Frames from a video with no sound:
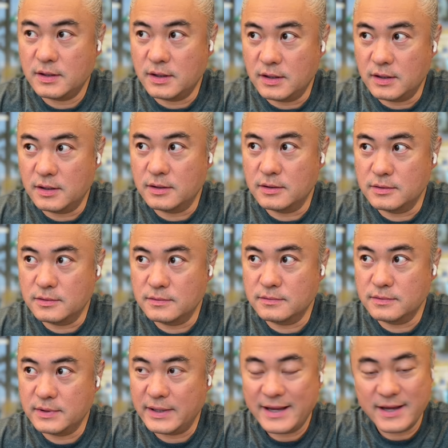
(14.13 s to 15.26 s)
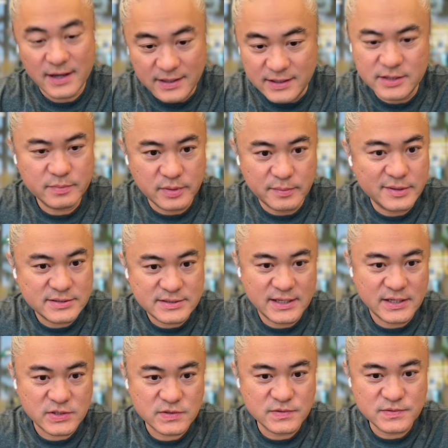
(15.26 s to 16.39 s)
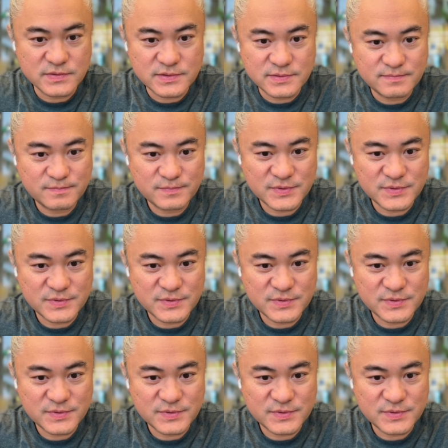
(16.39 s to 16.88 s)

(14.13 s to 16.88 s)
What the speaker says: AI implementations.